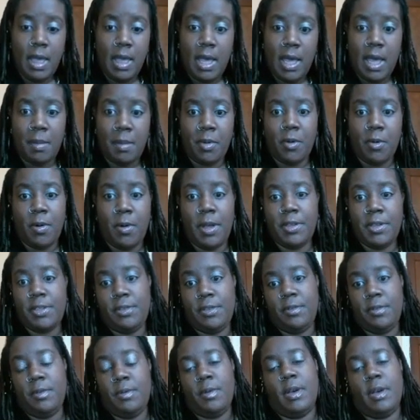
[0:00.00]
I'm going
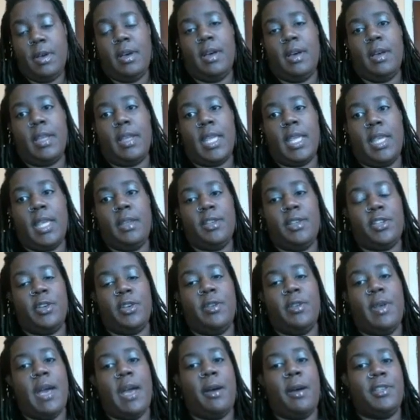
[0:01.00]
to show
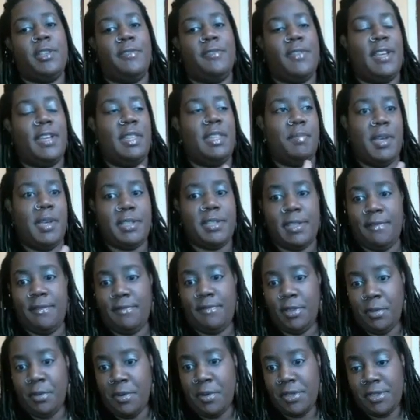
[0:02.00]
you how to find the best
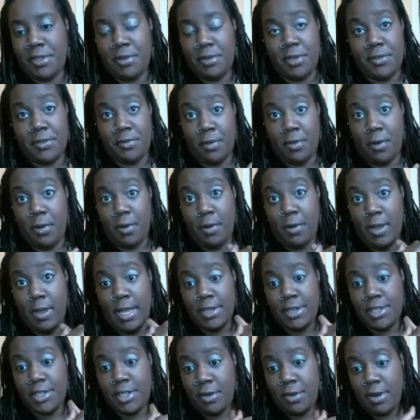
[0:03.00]
influencers for
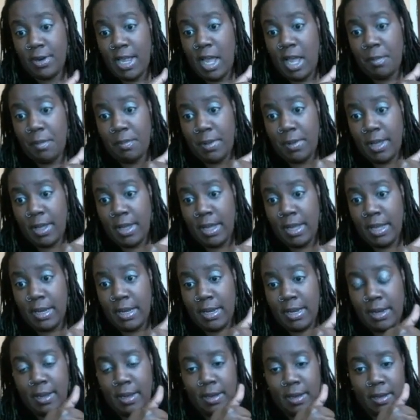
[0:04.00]
Instagram,
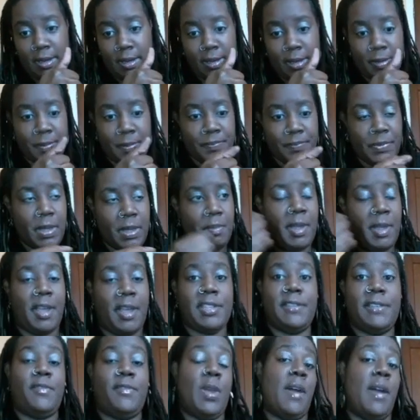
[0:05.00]
and
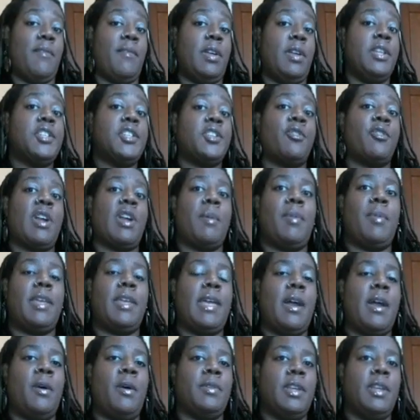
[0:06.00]
because if you have an Instagram
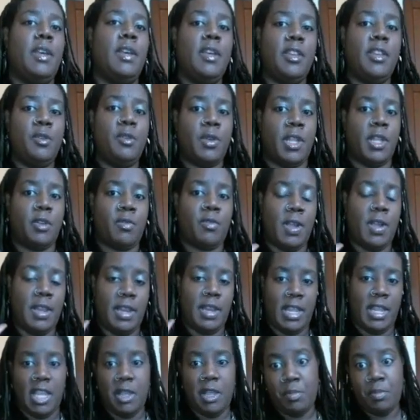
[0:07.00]
account, you can create
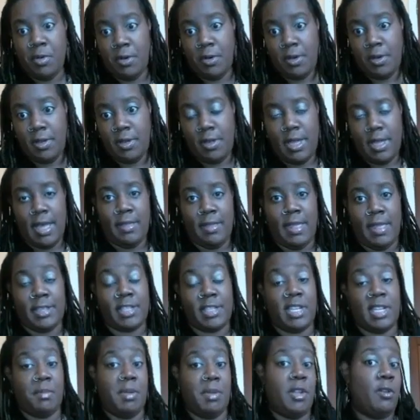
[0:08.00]
an ebook that's
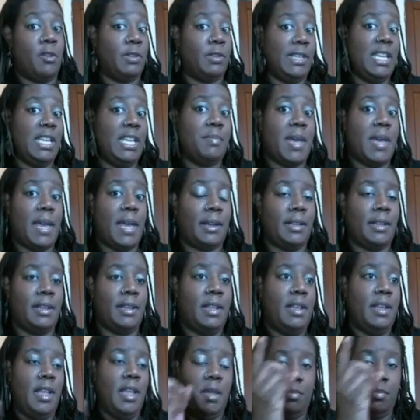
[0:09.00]
going to be your lead
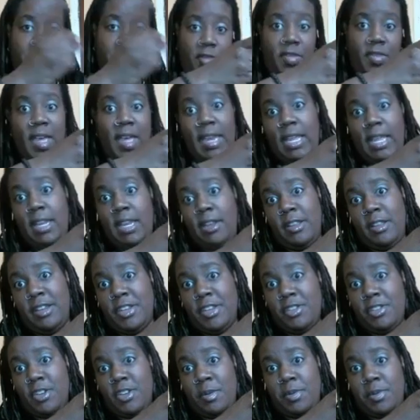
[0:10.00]
magnet and put that in the
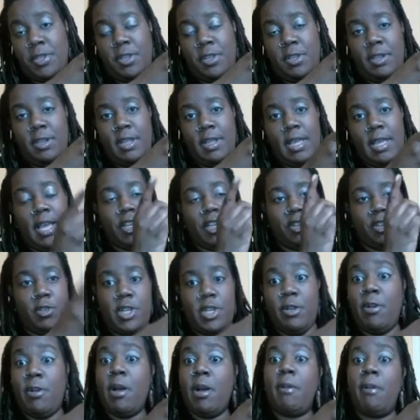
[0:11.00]
description as your
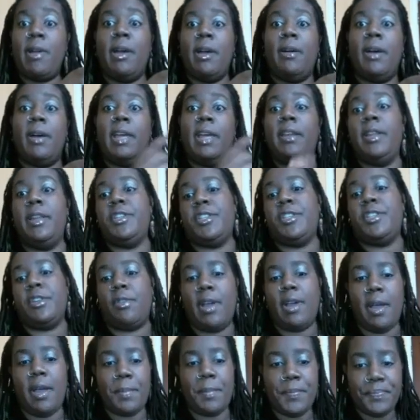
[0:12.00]
URL and
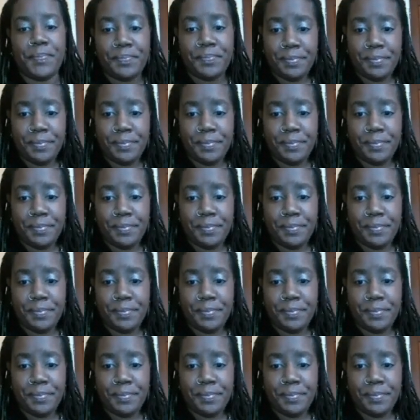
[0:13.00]
Instagram.